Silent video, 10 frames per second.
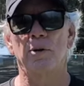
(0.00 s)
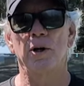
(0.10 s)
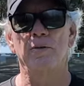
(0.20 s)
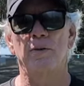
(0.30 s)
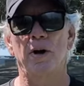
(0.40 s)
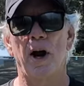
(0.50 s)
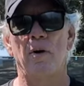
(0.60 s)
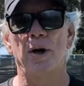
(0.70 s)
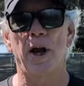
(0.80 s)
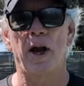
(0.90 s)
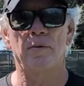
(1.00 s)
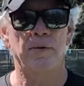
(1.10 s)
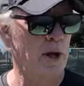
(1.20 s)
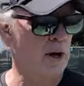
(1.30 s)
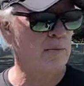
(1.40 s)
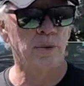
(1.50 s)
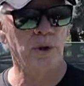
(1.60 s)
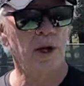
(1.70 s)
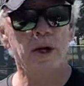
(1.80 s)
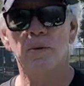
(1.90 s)
morning for an hour and a half, and I'm
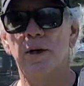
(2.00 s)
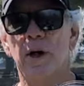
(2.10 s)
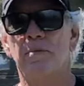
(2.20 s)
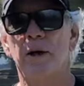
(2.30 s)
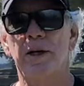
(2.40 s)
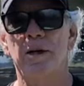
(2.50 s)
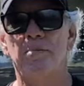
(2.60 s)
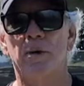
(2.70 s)
playing without my knee